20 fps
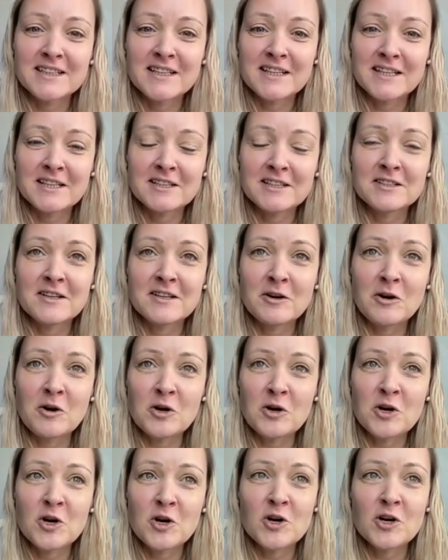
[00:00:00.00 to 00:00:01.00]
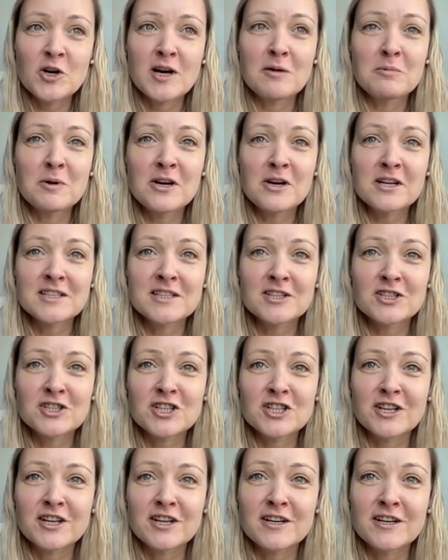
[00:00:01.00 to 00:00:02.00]
in Hong Kong. I worked in
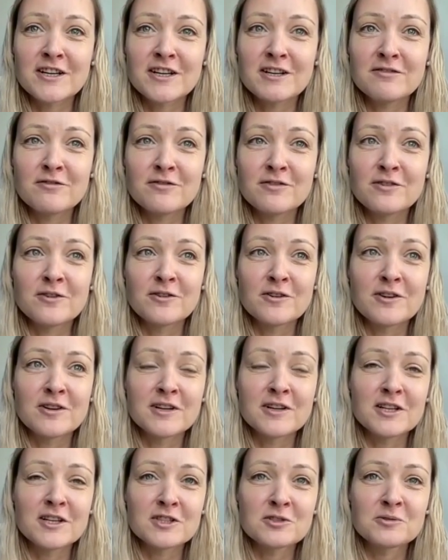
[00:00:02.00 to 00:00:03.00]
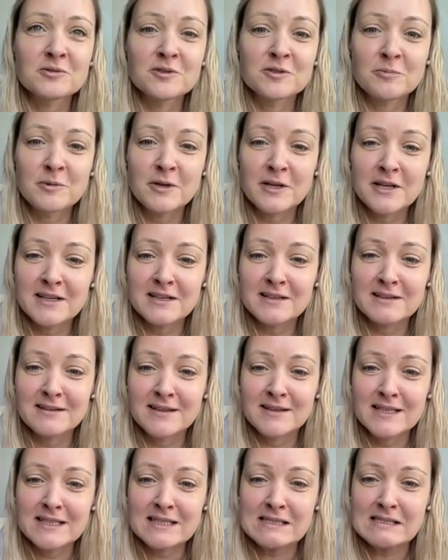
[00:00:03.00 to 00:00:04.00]
Shanghai for a short while
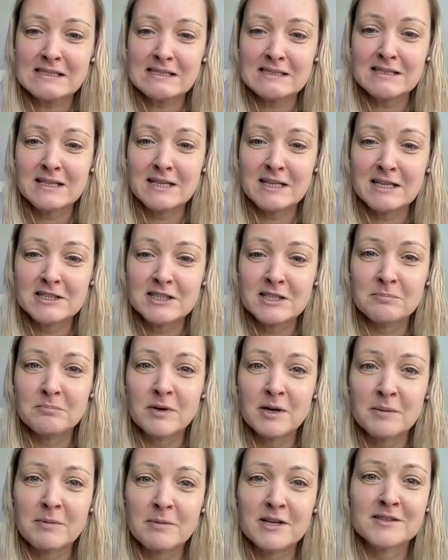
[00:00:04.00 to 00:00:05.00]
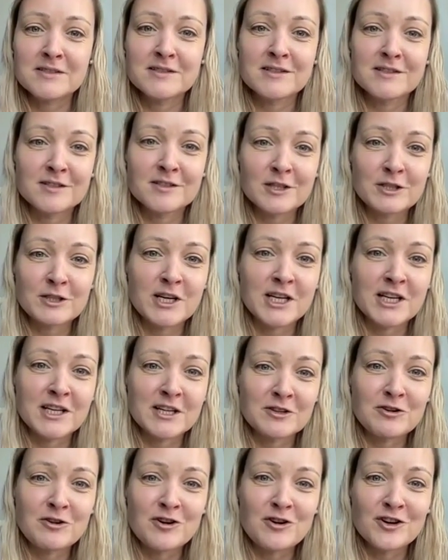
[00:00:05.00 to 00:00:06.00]
and did my master's degree
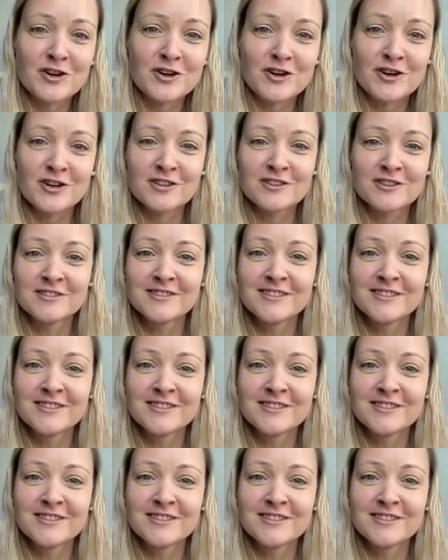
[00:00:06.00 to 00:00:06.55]
in Hong Kong.